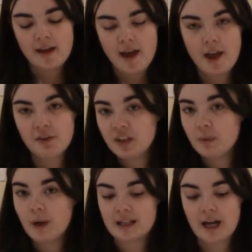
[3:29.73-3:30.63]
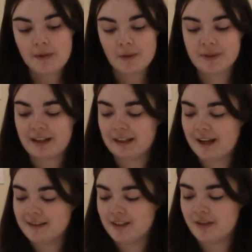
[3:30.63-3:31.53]
And you're going to want to cut those dotted
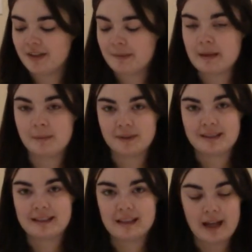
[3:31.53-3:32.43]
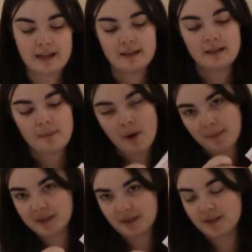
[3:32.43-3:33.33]
lines because you're going to be able to slide a
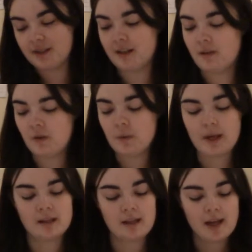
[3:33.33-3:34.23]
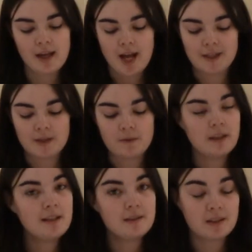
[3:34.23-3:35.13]
popsicle stick through it. And so the
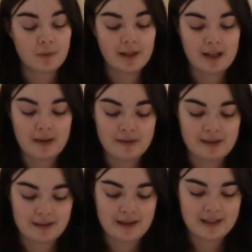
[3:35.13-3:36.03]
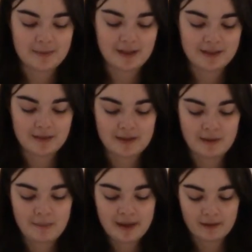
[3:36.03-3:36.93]
easiest way to cut these lines, because they're in the
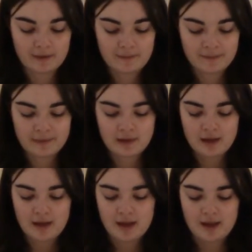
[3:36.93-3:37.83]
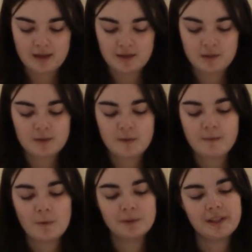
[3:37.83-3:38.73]
middle, is you just
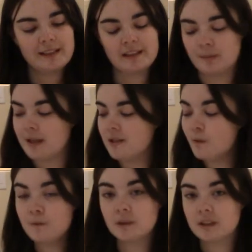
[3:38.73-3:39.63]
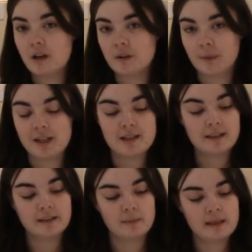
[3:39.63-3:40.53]
fold it a little bit. Don't fold it all the way, just a
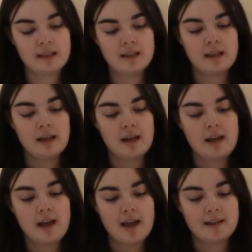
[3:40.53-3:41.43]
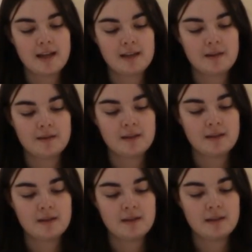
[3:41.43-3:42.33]
little bit. And take your
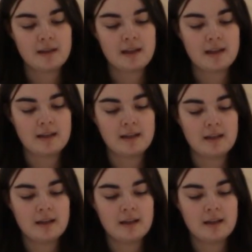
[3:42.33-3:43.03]
scissors and